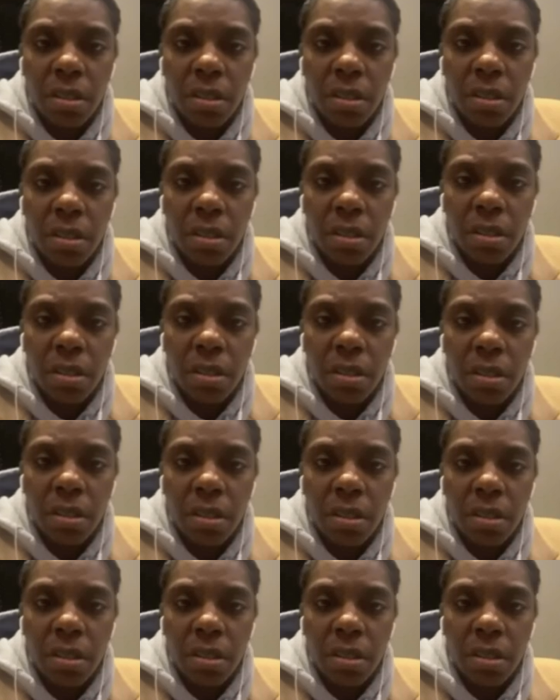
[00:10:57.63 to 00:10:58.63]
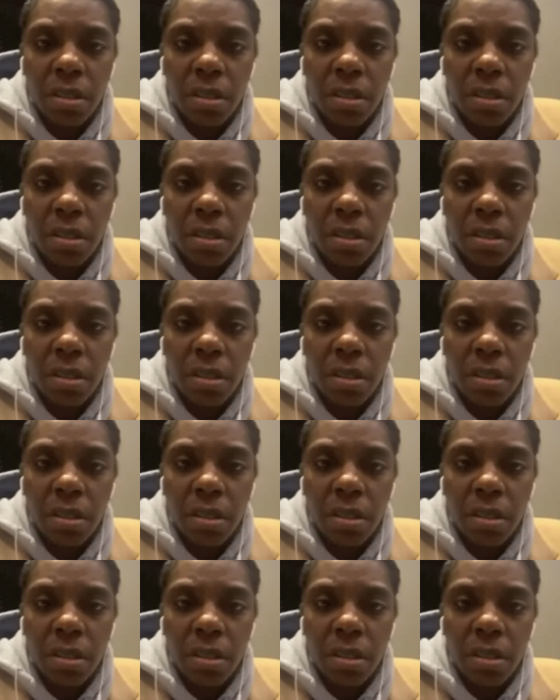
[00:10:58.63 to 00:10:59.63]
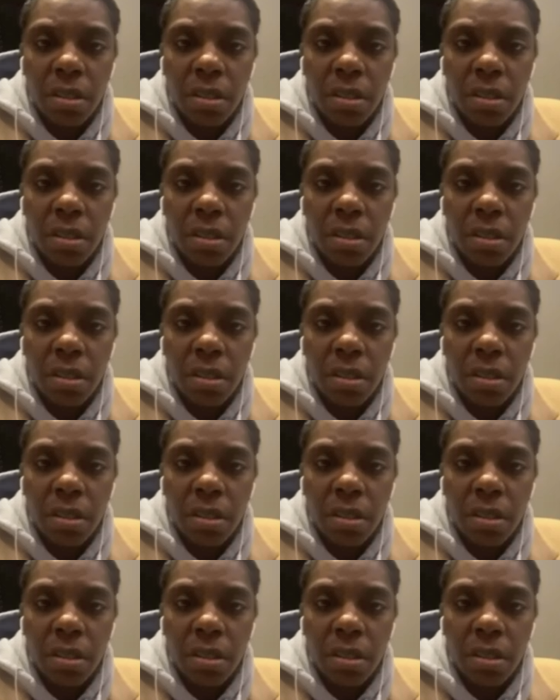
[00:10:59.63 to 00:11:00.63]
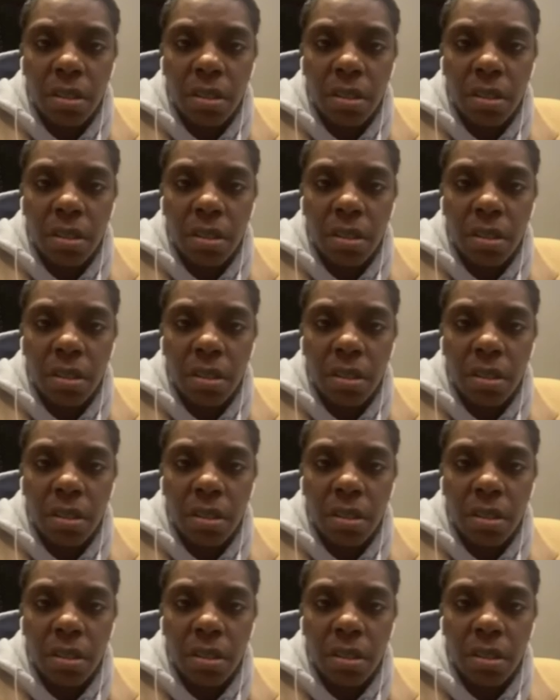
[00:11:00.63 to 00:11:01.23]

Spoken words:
No words are spoken by the person on screen.